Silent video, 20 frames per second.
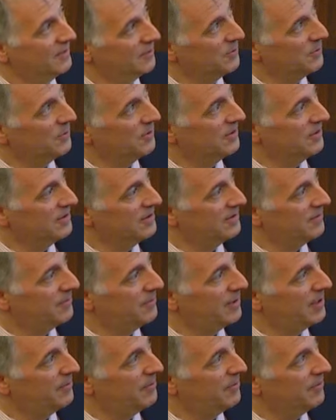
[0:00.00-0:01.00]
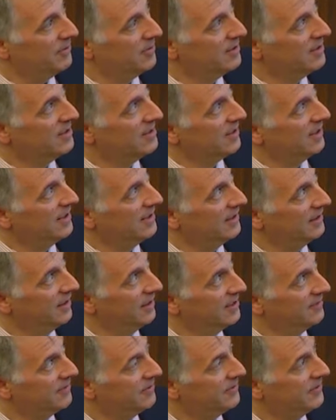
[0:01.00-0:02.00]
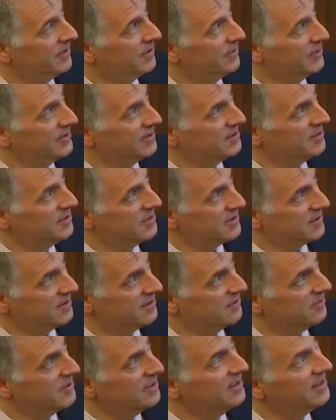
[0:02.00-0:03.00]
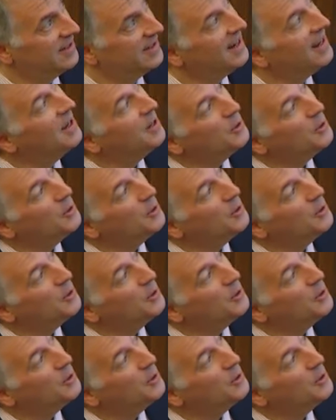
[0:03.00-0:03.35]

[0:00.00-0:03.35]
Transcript: who are in the paper in eLife, if anyone's interested to read it,